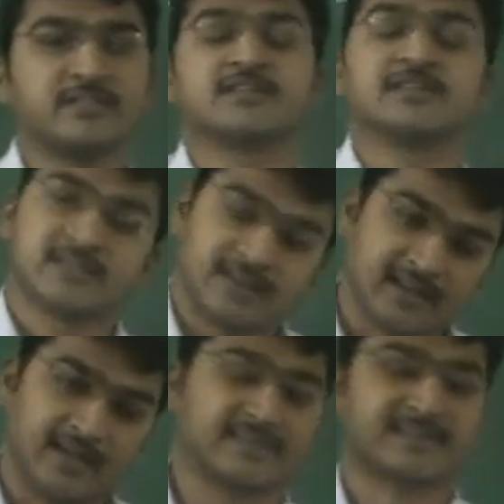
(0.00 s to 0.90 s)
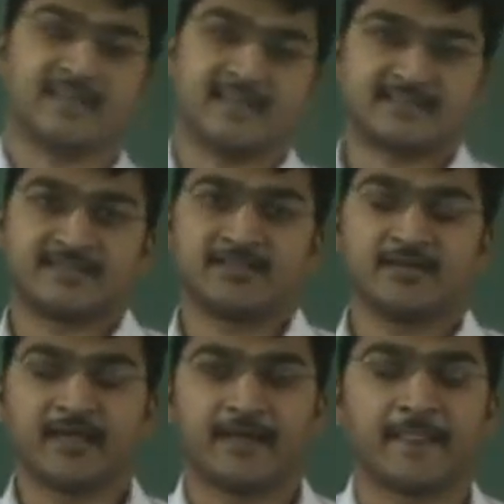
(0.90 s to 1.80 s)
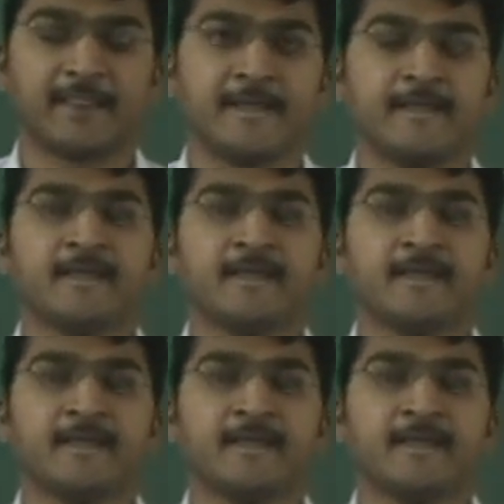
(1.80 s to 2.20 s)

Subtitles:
discussed in the last class. Okay.